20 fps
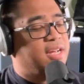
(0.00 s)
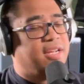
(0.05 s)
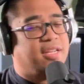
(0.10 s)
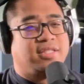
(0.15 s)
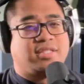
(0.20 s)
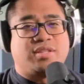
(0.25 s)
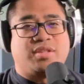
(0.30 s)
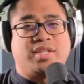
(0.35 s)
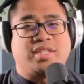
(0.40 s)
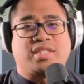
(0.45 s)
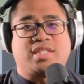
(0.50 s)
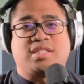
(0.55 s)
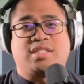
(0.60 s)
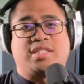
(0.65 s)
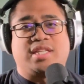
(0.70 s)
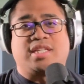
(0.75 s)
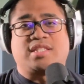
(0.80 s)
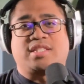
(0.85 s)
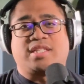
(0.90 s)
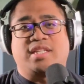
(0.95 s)
So this is
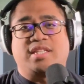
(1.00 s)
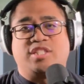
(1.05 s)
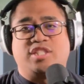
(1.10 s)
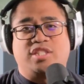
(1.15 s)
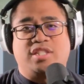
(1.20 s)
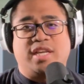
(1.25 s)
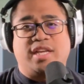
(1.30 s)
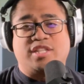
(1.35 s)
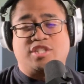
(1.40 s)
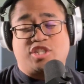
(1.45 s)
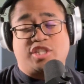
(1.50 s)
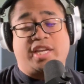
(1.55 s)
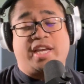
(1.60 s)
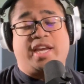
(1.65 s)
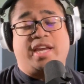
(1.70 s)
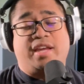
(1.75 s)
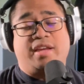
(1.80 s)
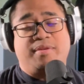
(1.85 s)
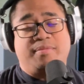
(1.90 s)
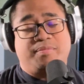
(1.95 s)
just a
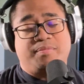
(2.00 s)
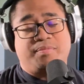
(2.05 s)
G,